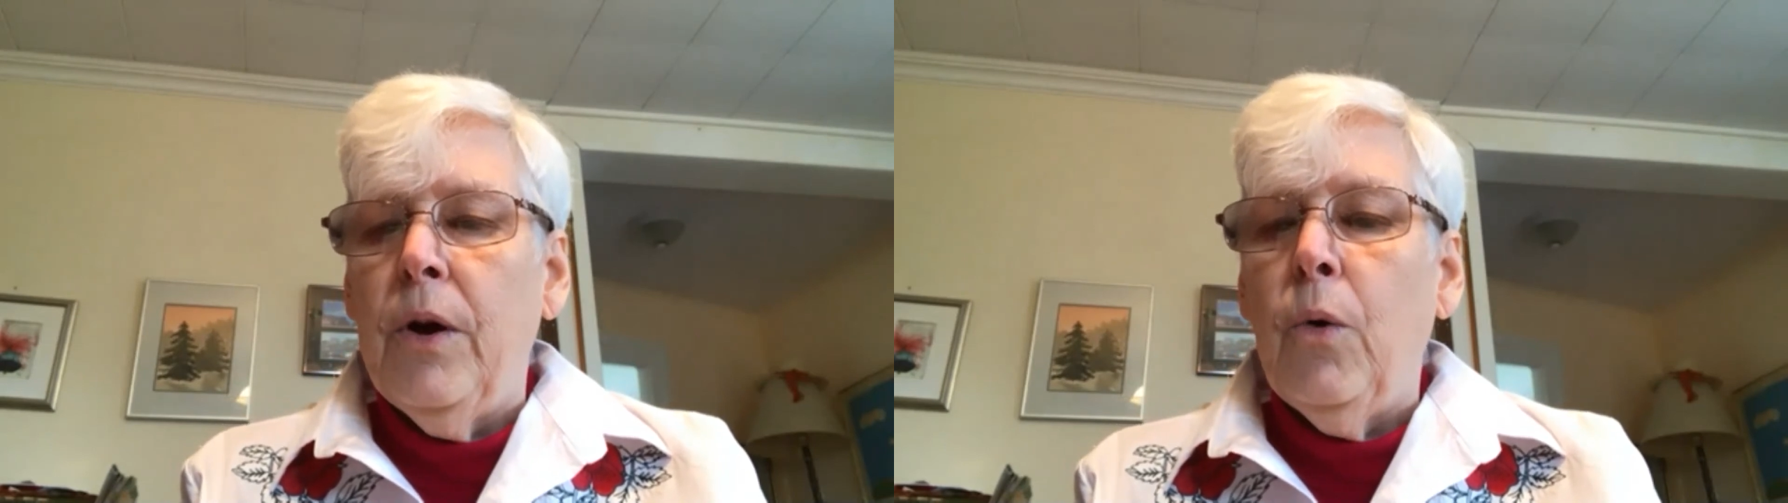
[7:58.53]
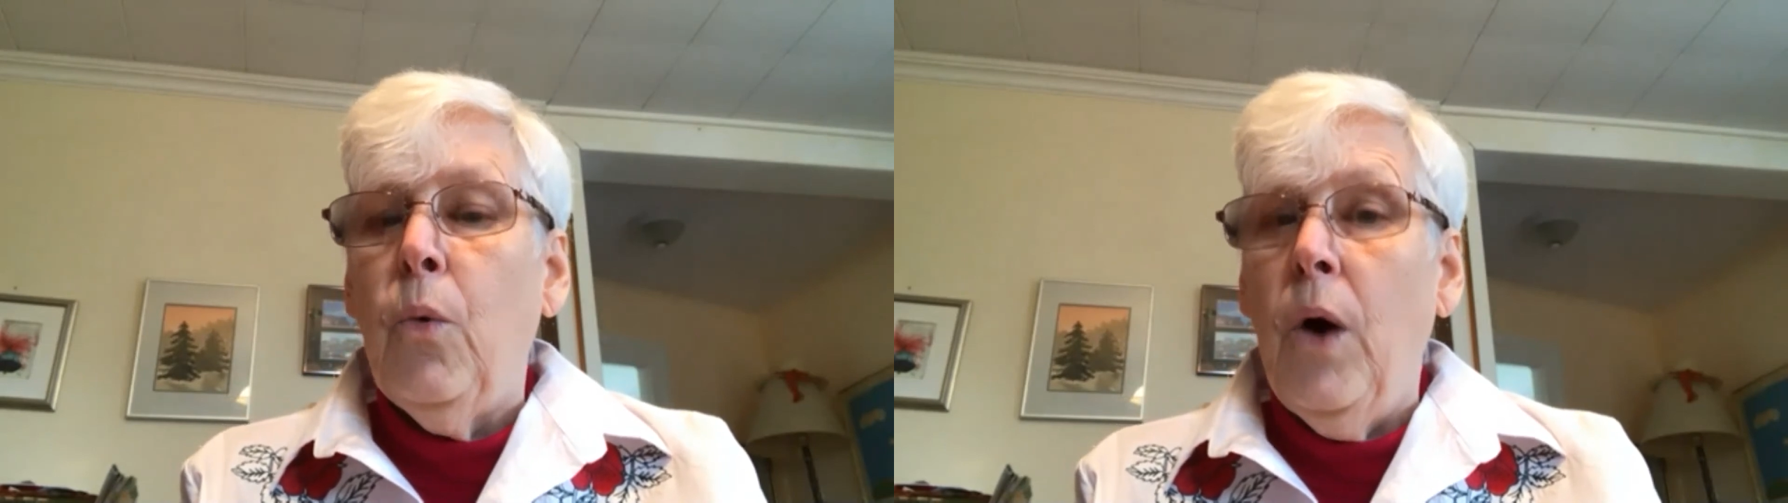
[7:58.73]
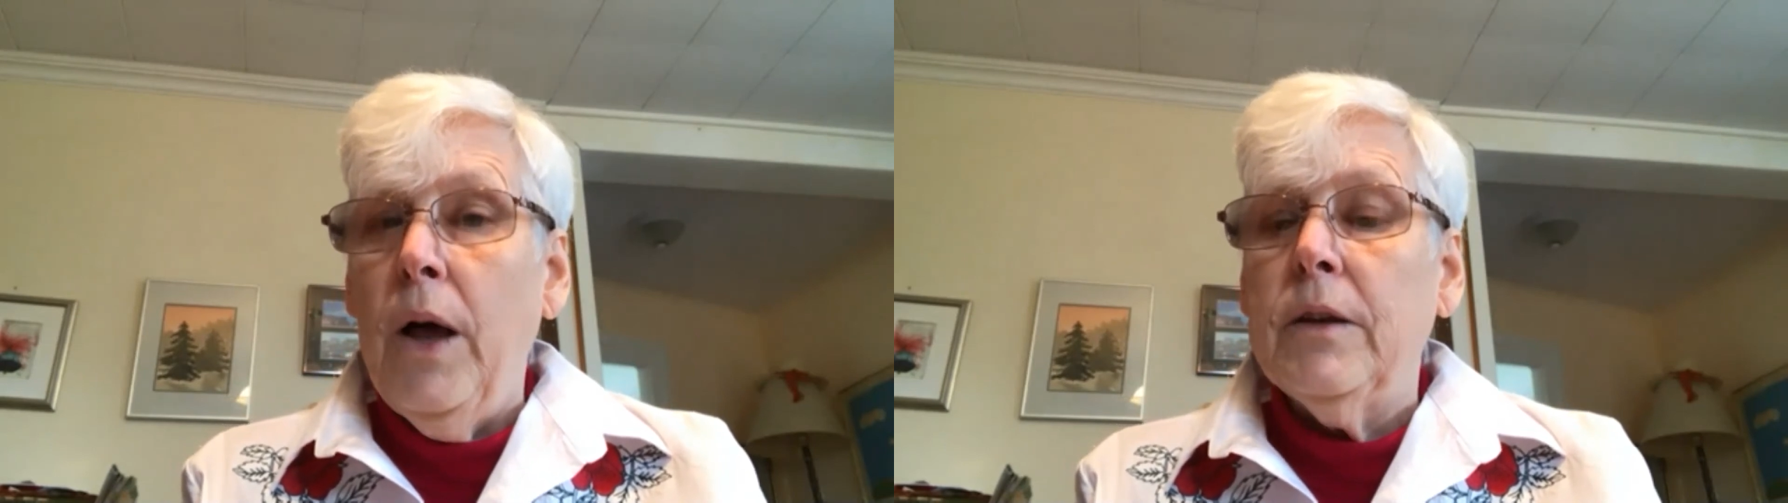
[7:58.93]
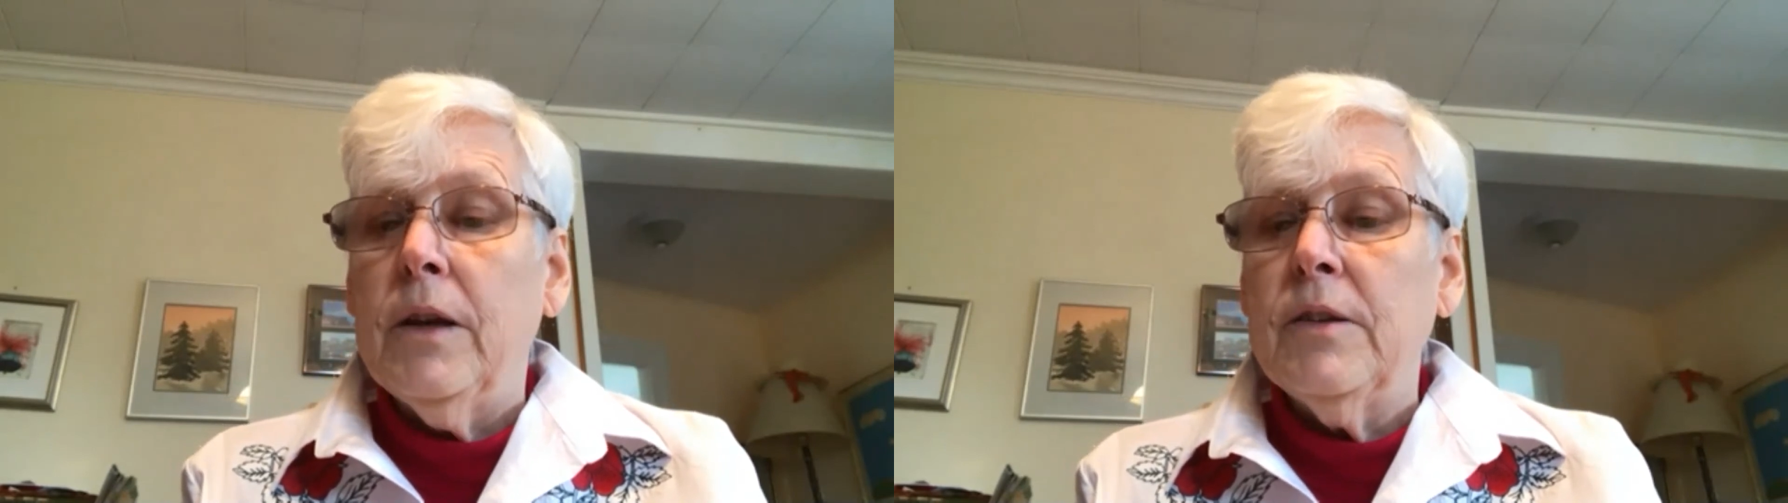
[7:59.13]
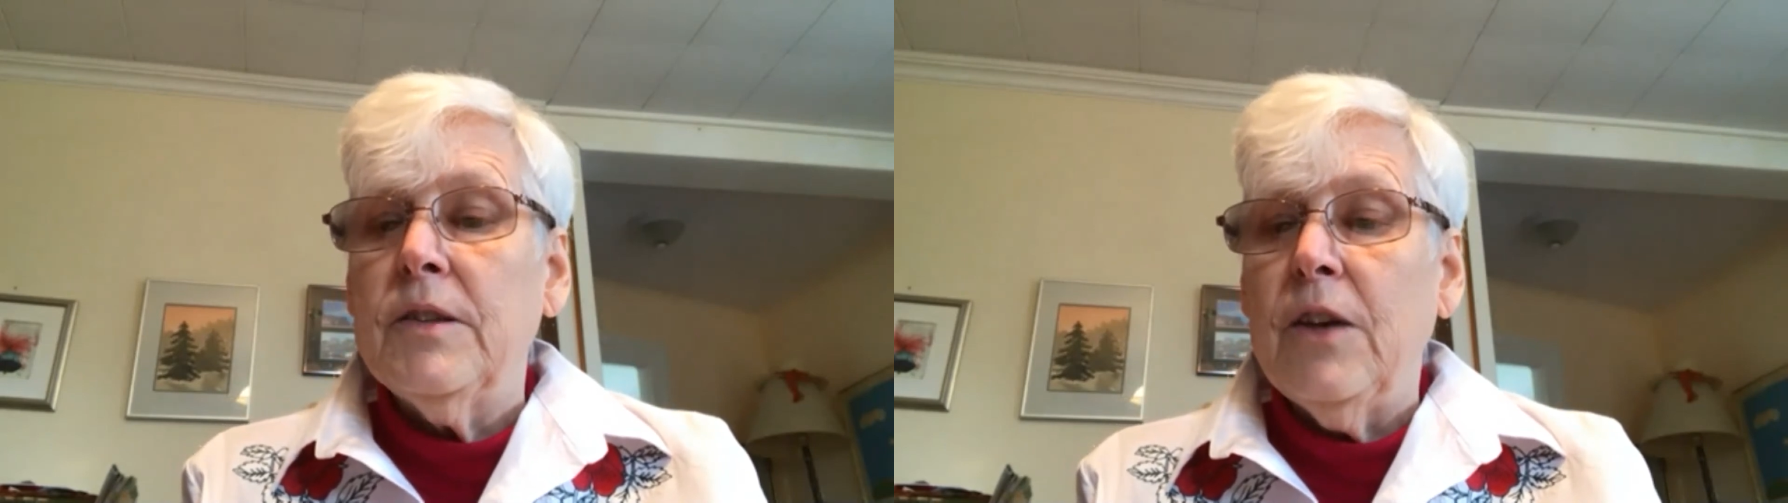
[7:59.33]
won
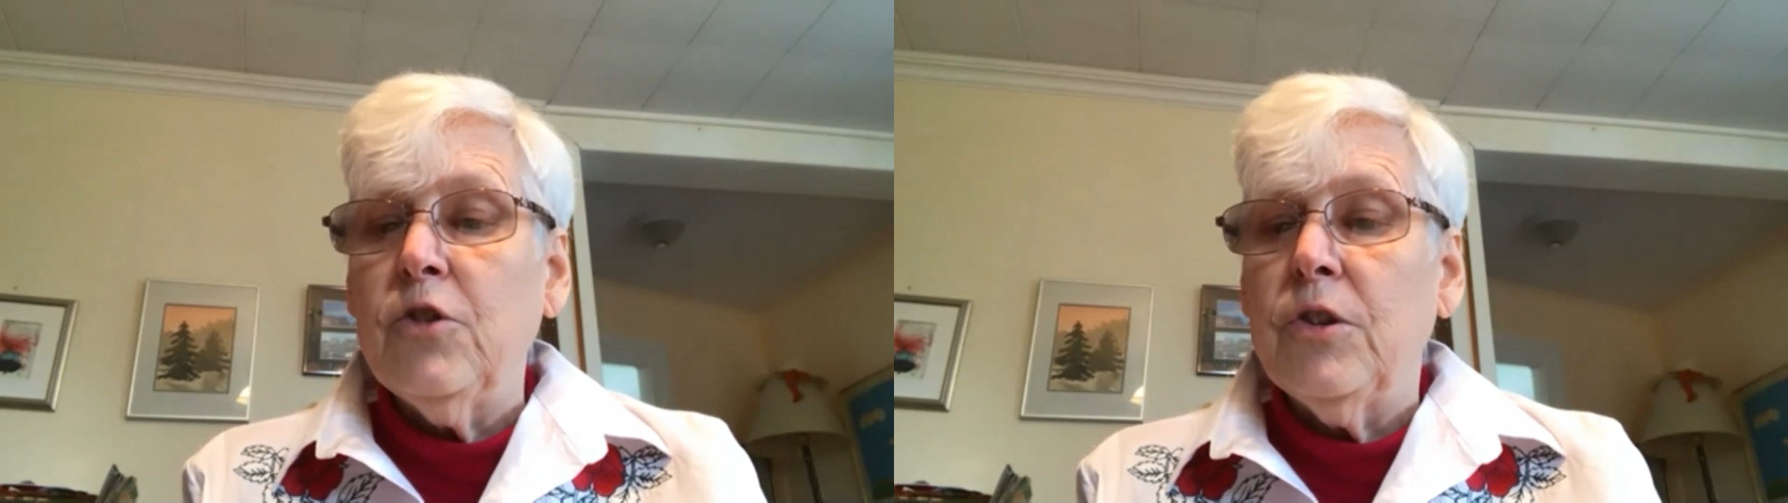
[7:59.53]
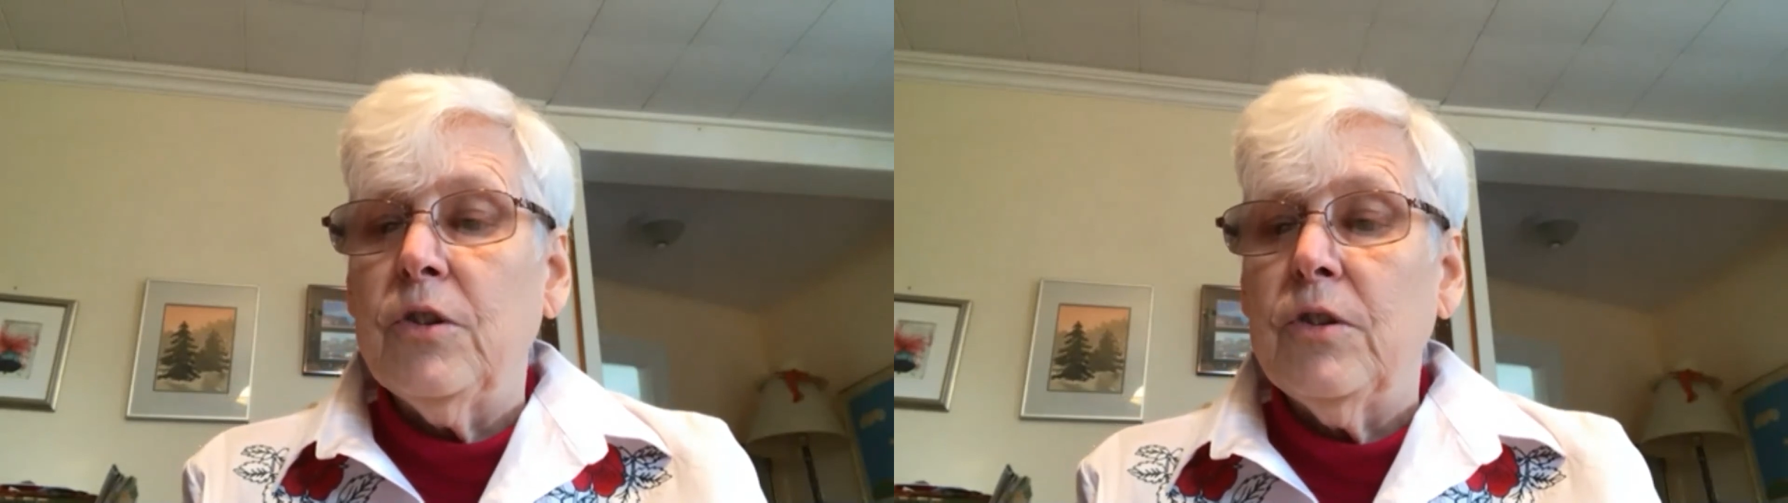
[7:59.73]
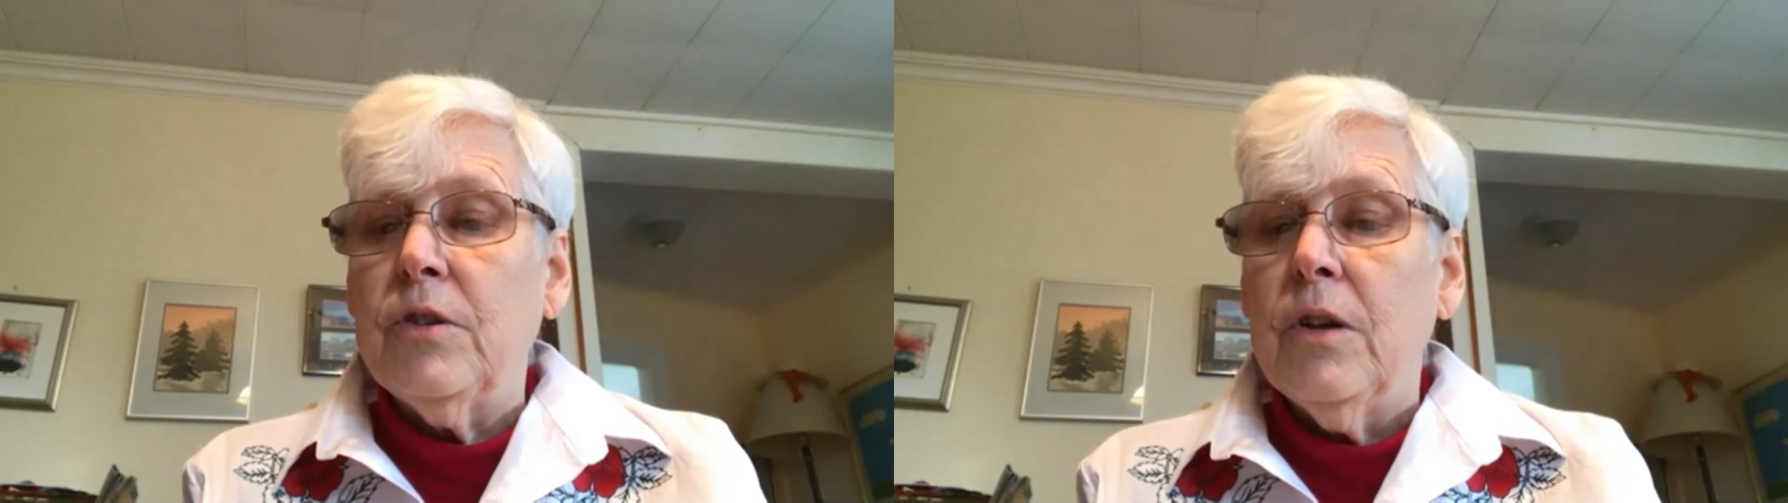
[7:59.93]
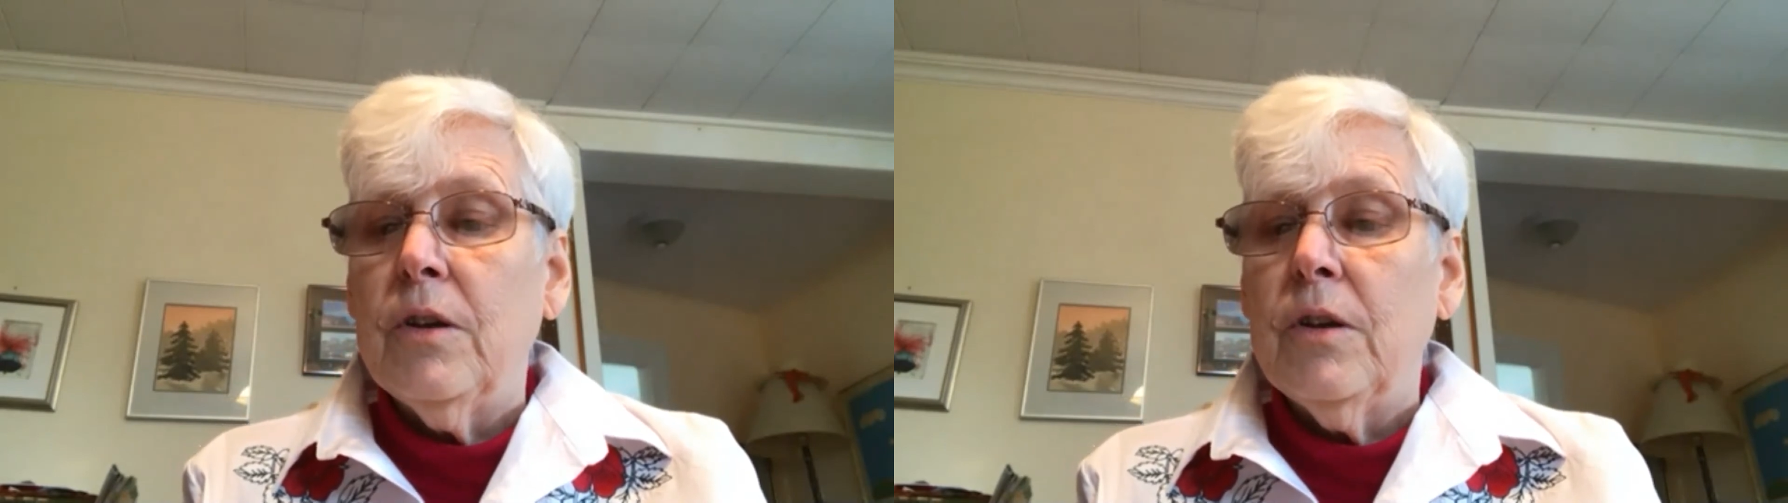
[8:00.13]
concessions,